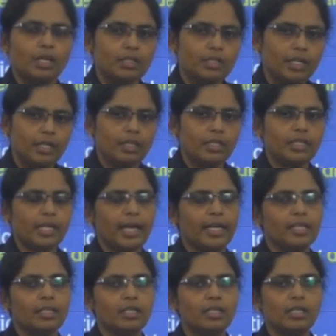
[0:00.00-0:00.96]
then
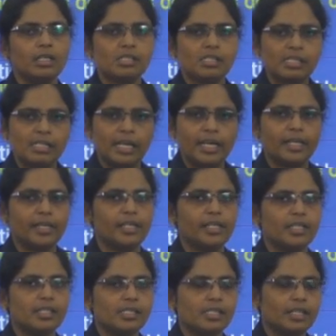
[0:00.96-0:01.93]
tigers,
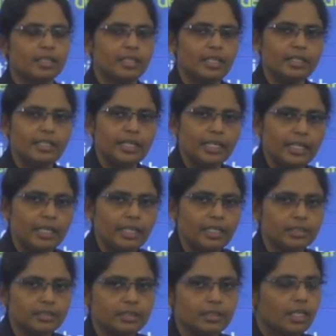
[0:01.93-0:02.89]
lions and then
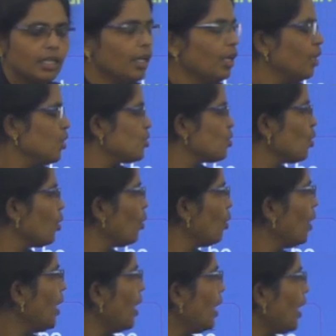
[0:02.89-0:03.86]
deers.
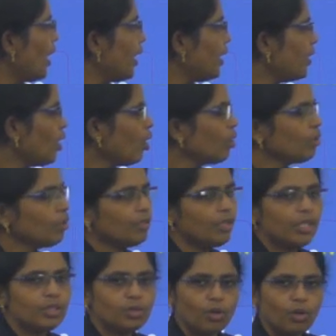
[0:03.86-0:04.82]
So, not
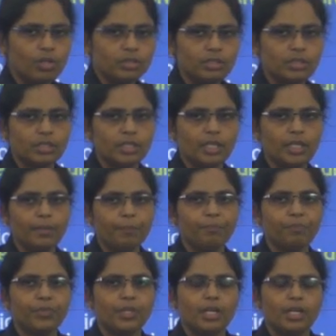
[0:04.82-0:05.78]
only those,
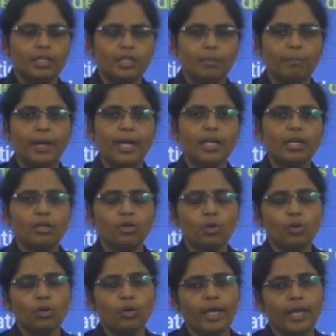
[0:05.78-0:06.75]
the
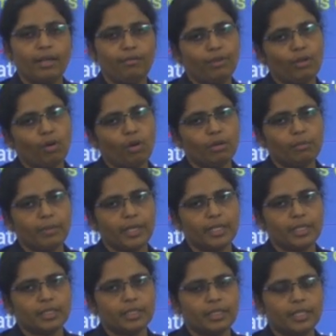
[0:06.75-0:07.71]
micro
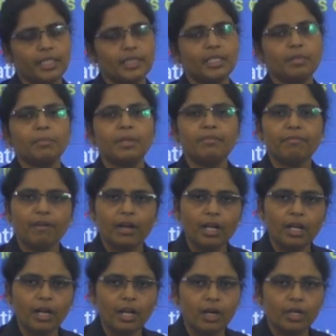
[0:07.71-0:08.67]
environment, nothing but
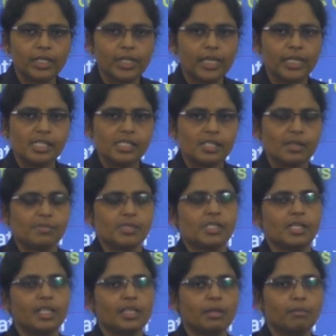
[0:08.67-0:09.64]
fungal organisms,
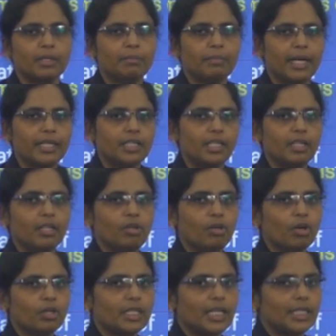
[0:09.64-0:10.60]
nothing but bacterial
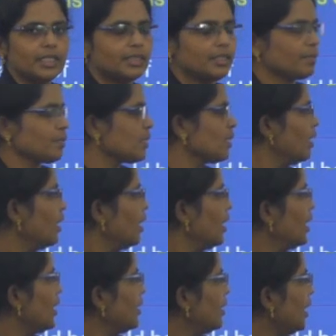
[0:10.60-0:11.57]
organisms.
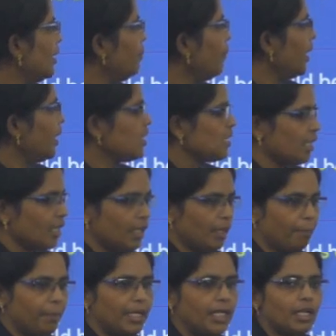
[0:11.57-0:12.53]
That means in a
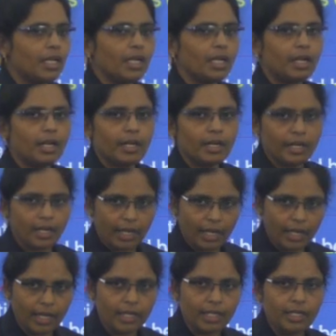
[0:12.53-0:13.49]
particular
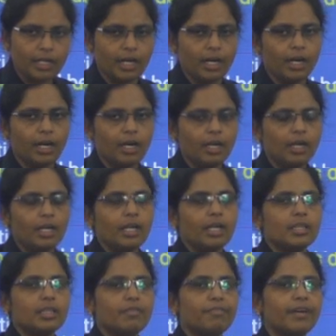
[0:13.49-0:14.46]
area,
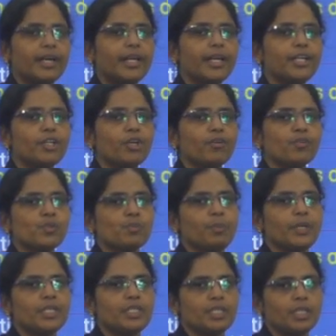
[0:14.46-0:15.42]
the variety of
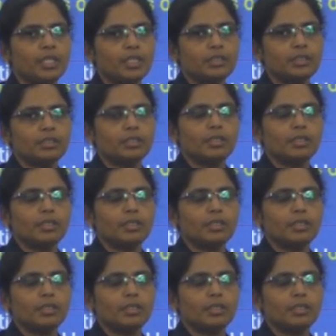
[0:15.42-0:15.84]
species